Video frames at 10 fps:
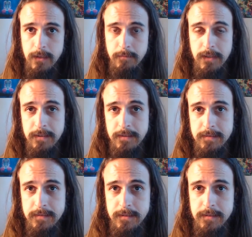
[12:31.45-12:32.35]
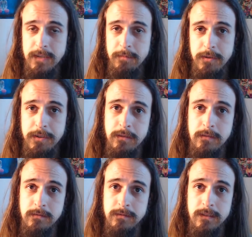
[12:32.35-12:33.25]
Because to stub your
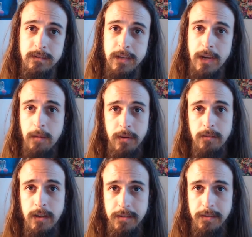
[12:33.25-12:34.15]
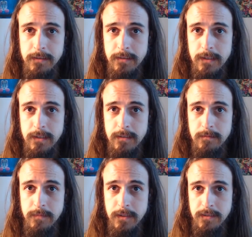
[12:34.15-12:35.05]
toe is to not be grounded.
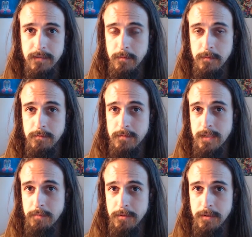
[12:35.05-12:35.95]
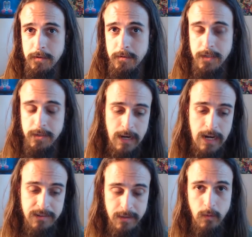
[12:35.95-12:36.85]
Because if you stub your toe and you're
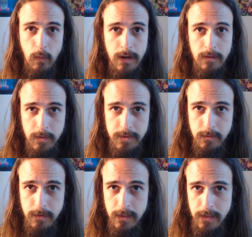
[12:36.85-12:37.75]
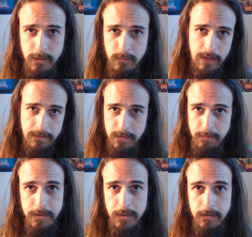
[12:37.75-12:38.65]
actually aware of what's going on, you wouldn't have stubbed
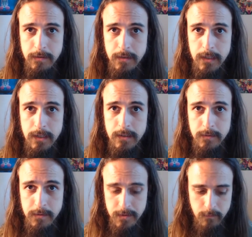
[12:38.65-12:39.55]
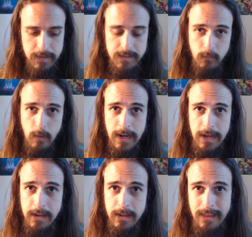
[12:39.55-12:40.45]
your toe. So there's a reason
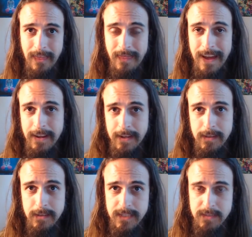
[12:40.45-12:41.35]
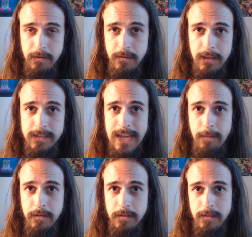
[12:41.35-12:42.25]
why that experience happened.